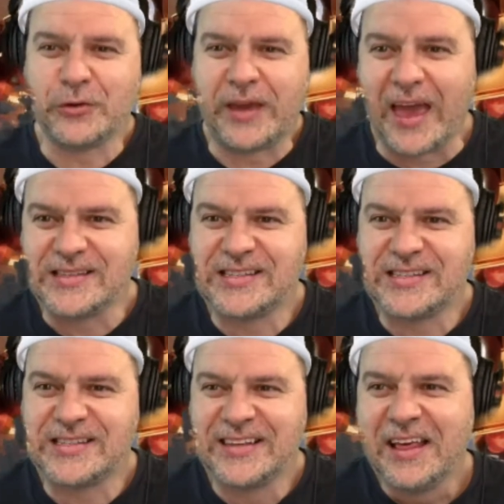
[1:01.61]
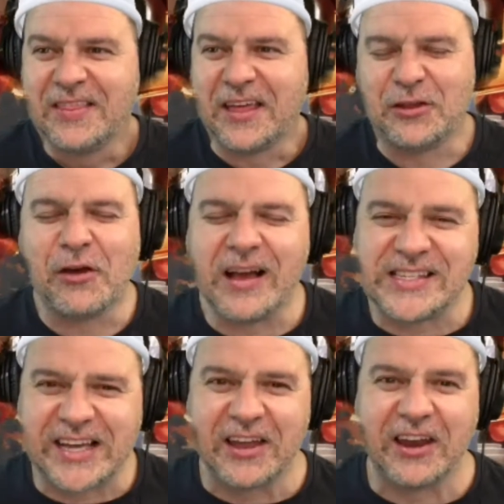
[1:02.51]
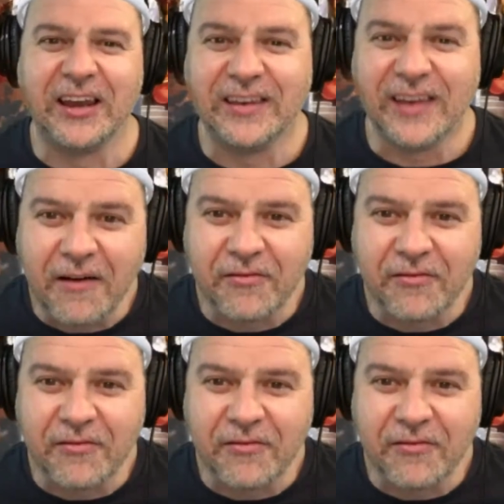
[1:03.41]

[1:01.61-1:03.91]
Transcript: guest that you guys are going to love.